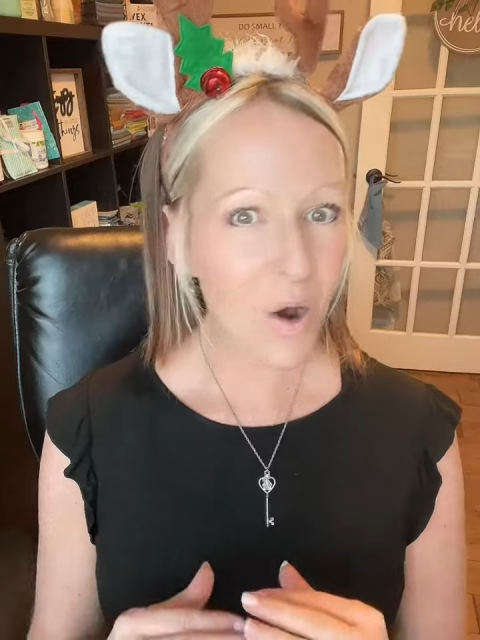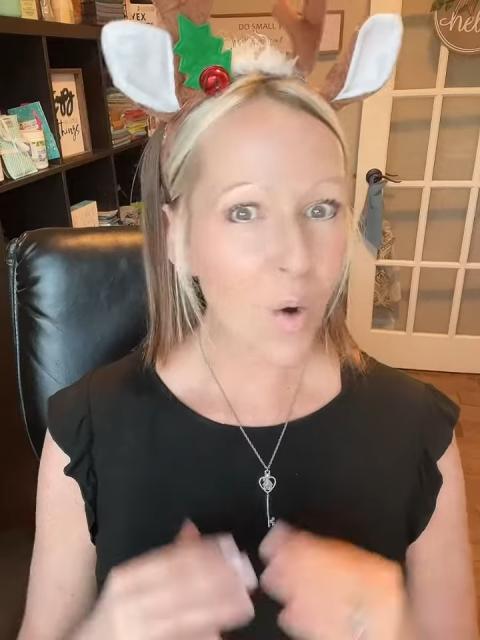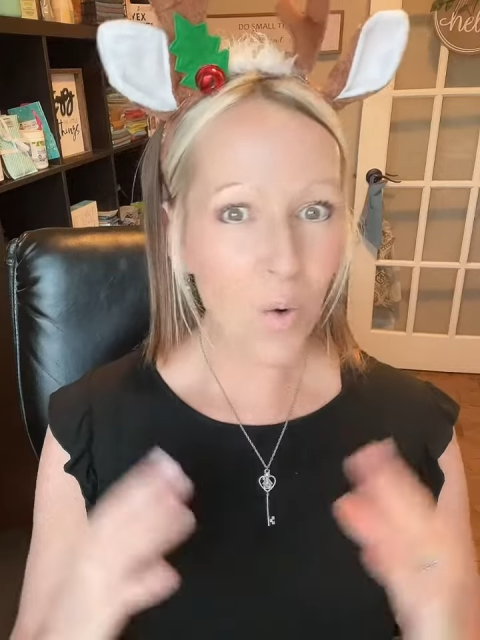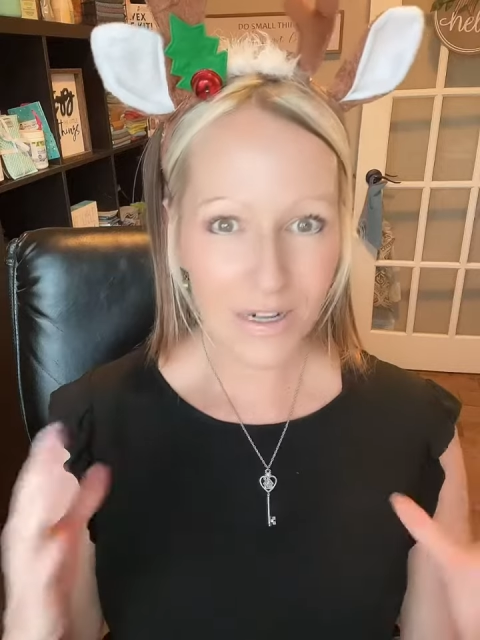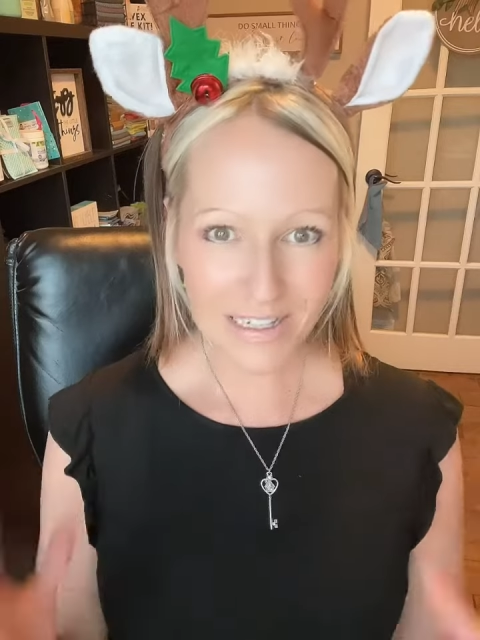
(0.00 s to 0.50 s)

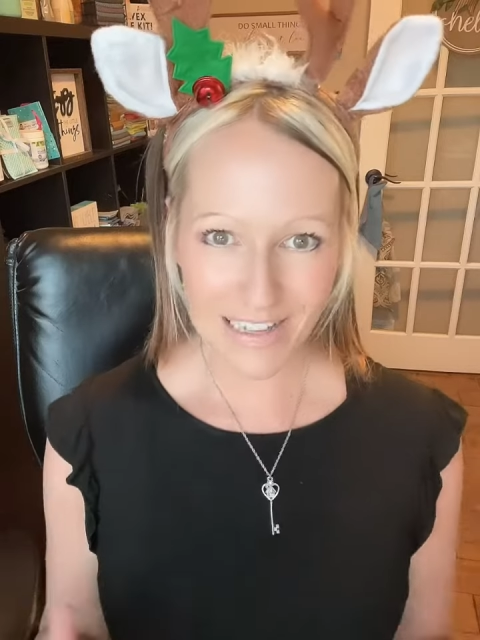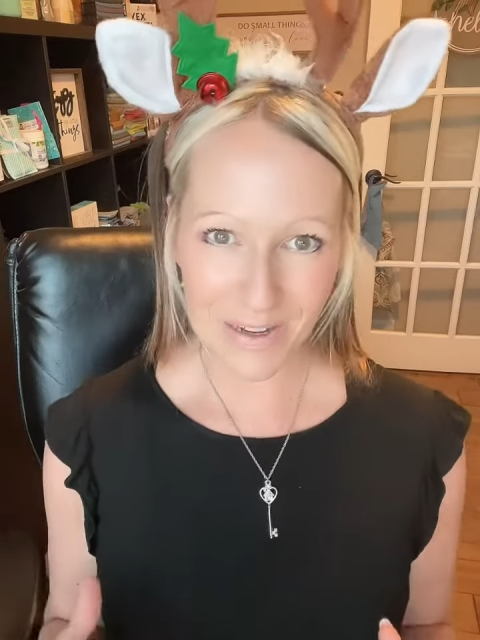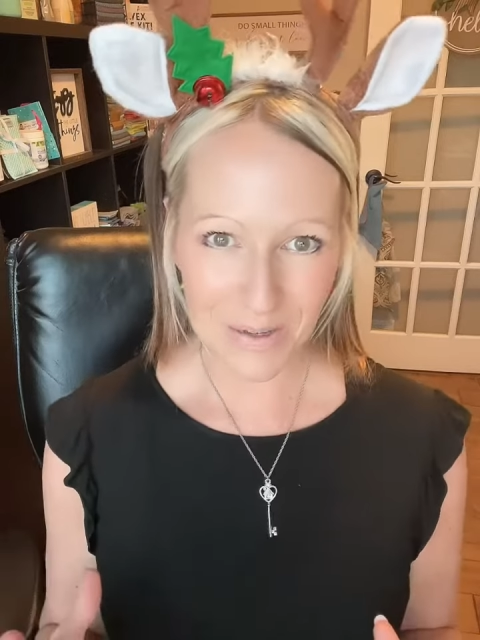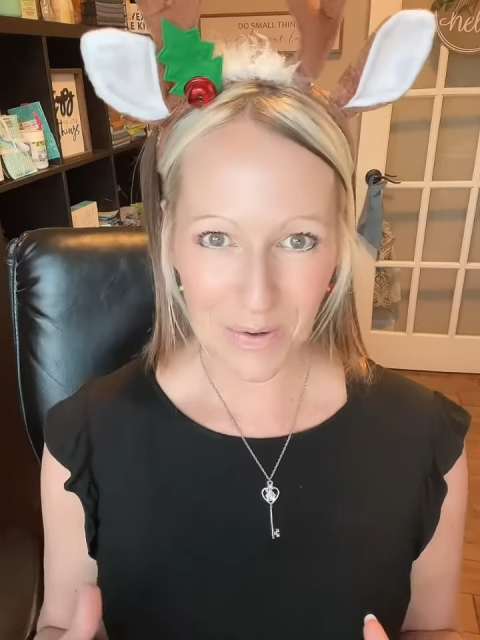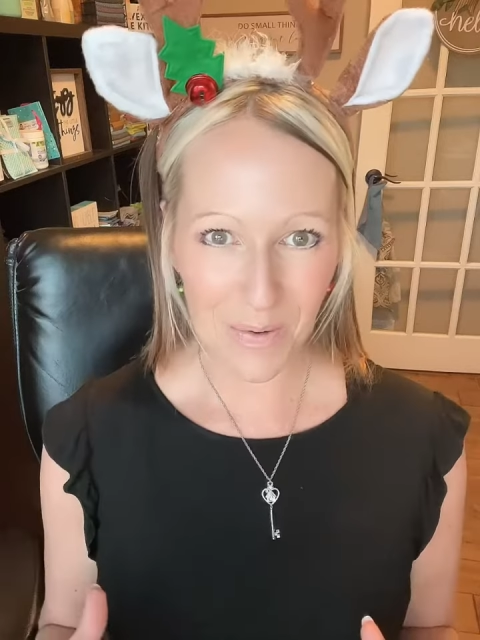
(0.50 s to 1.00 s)
or
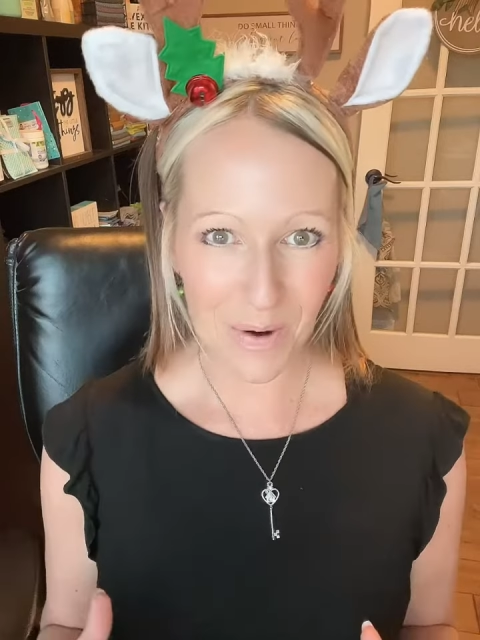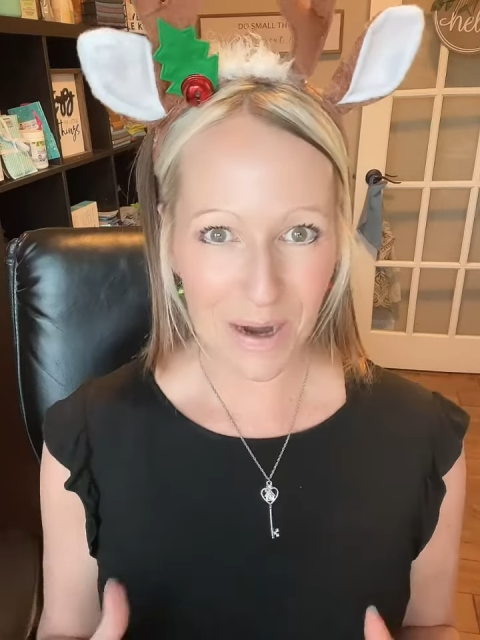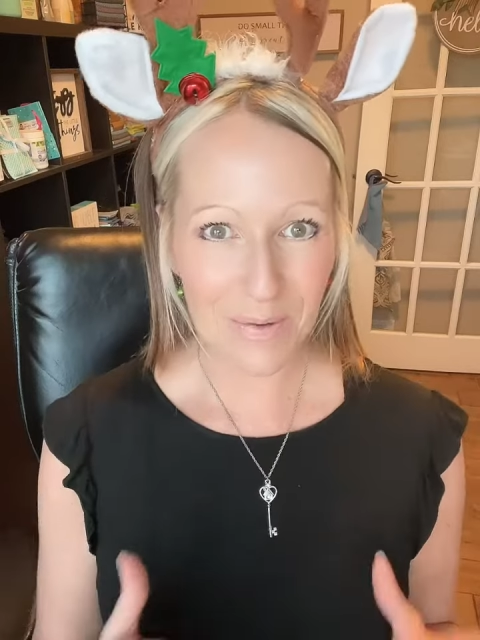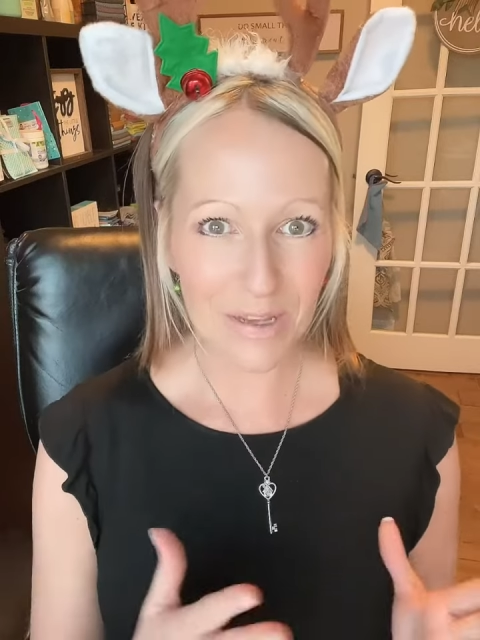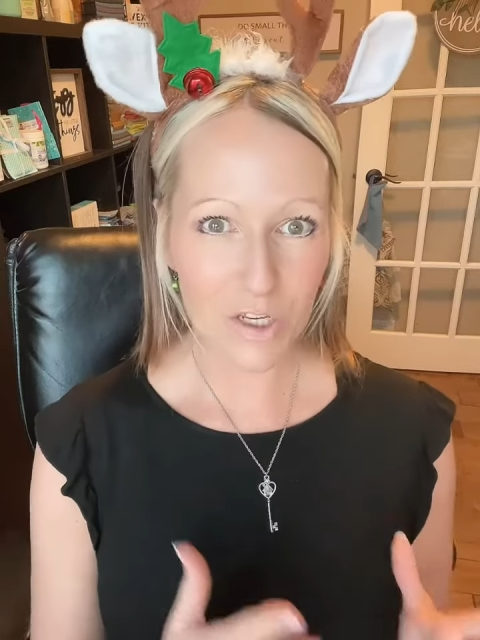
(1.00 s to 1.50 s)
sales
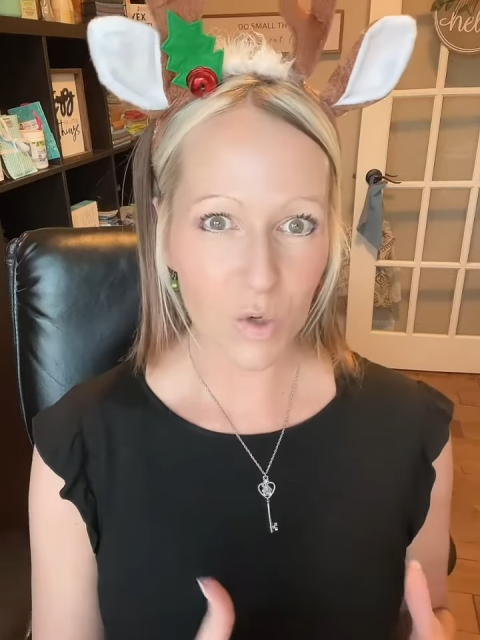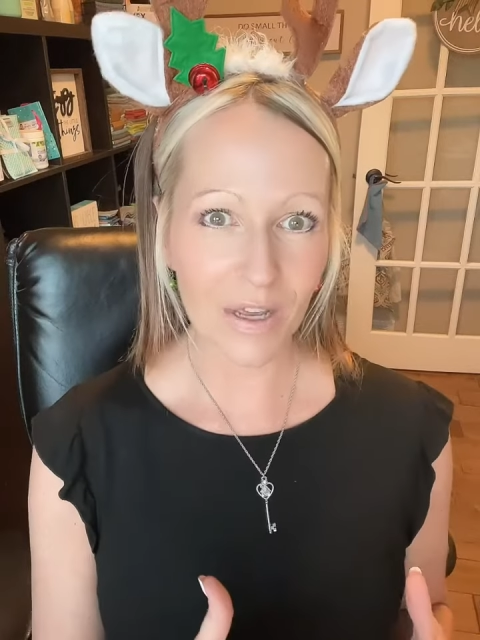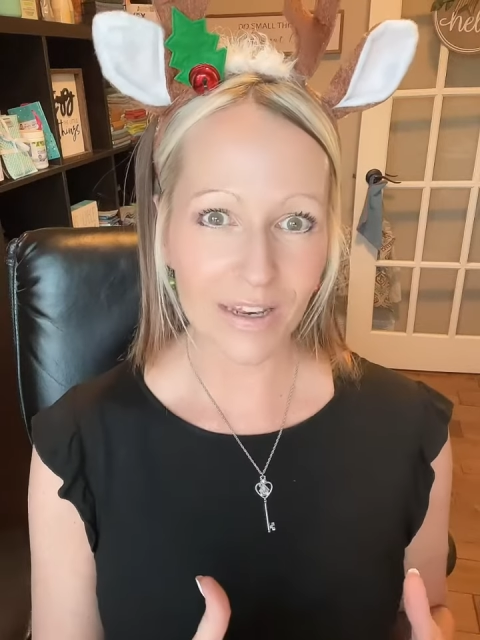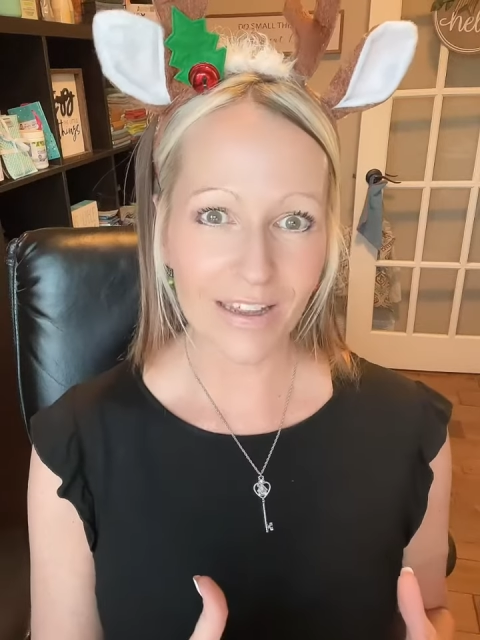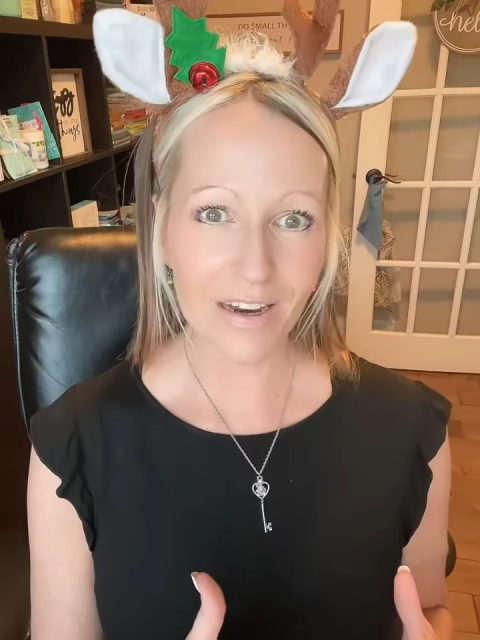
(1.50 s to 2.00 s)
requirement. Join in